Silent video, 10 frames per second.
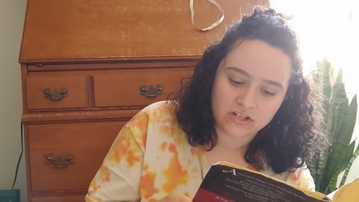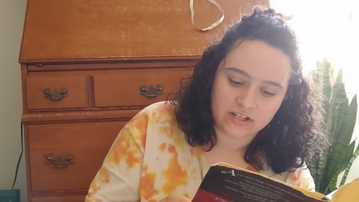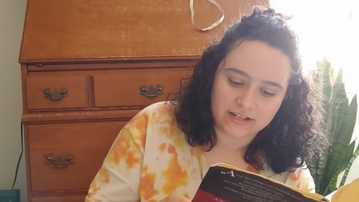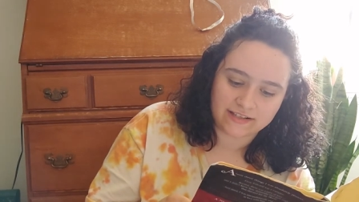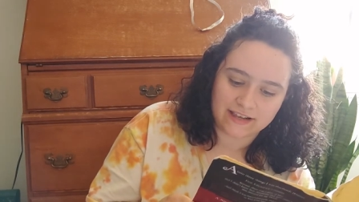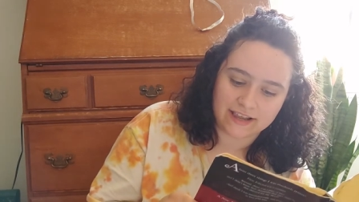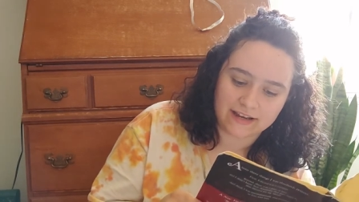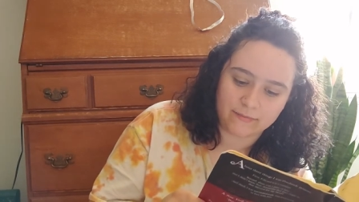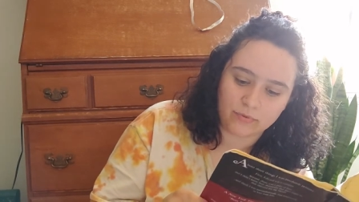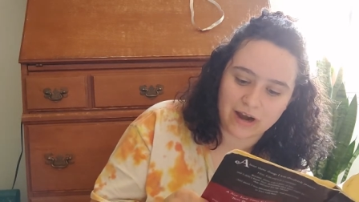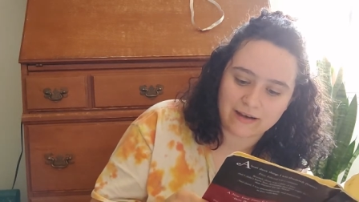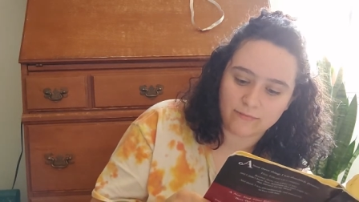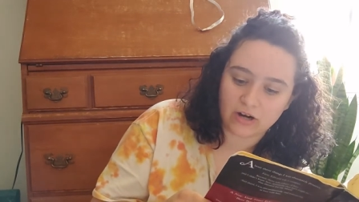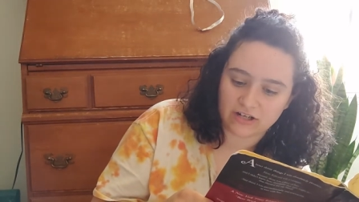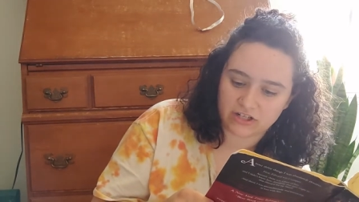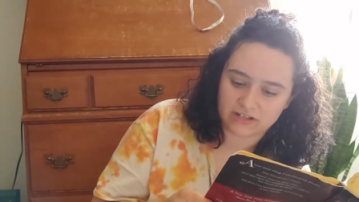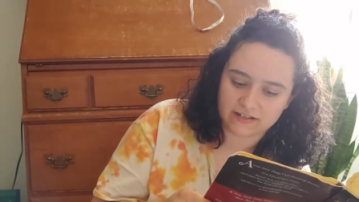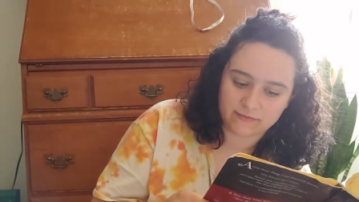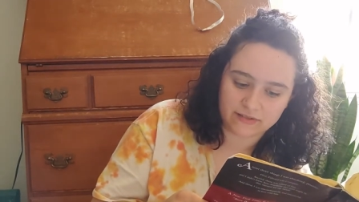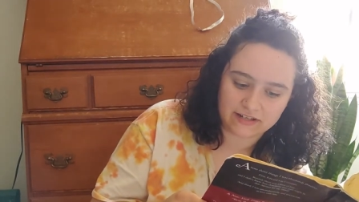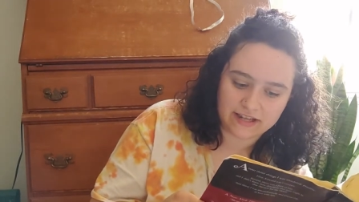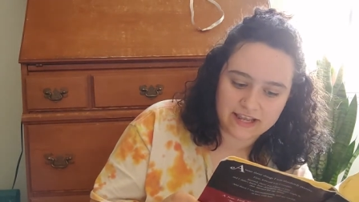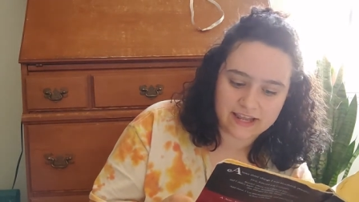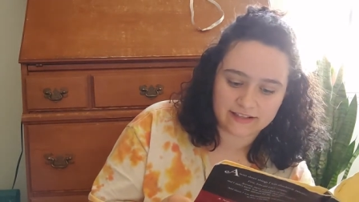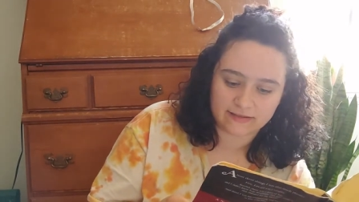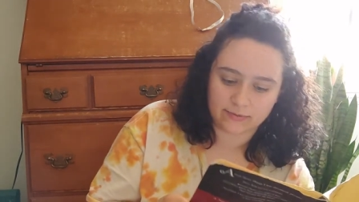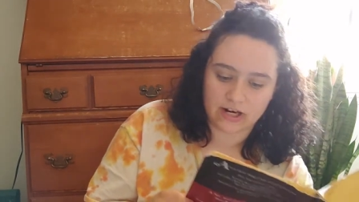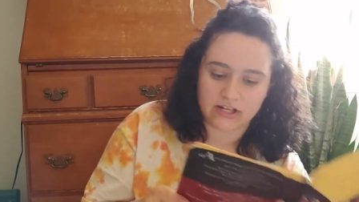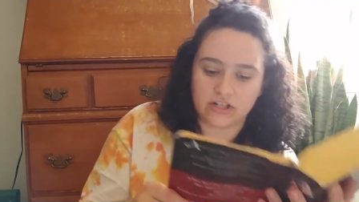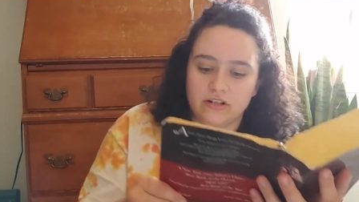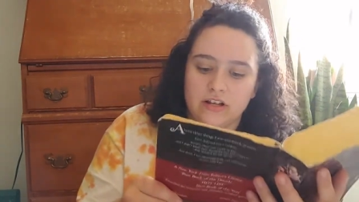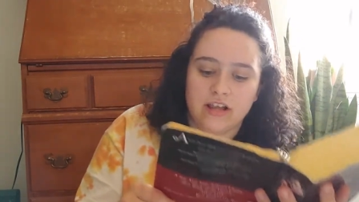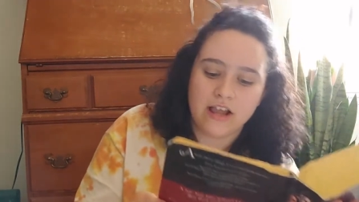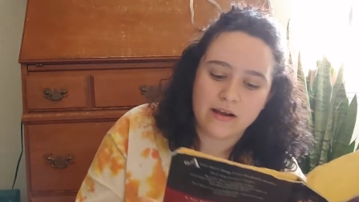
she said Pride and Prejudice was a key inspiration.